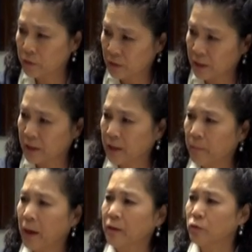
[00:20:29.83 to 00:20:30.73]
thinking
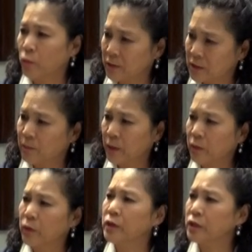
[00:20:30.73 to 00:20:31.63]
about what's the
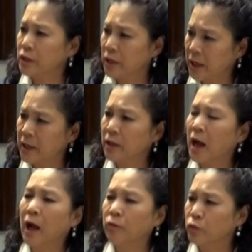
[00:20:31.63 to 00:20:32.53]
priority and
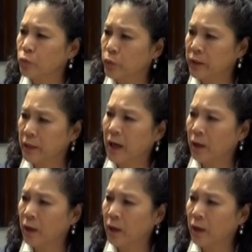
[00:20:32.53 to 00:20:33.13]
how do we